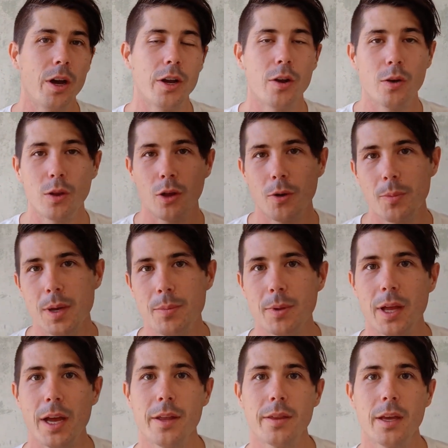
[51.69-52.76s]
I know a lot of people
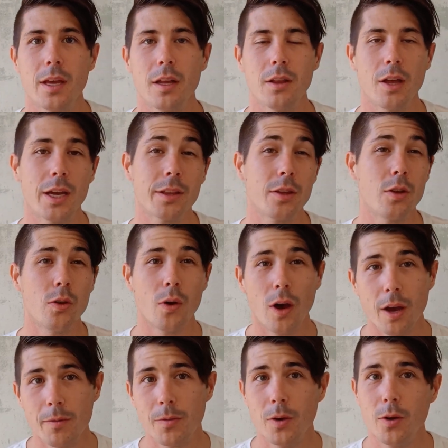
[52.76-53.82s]
out there like the new
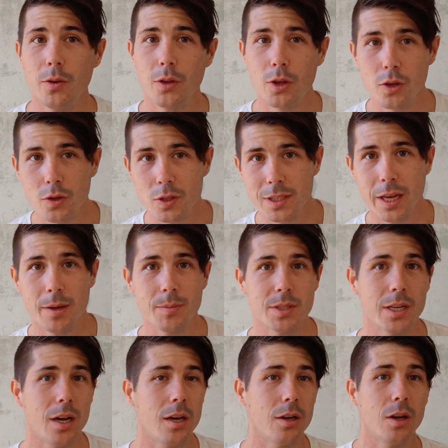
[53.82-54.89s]
iPhone, the new
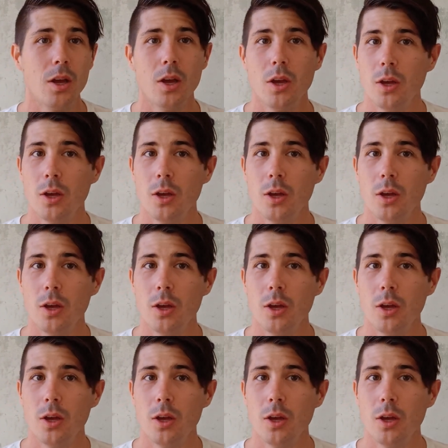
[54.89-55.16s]
Samsung,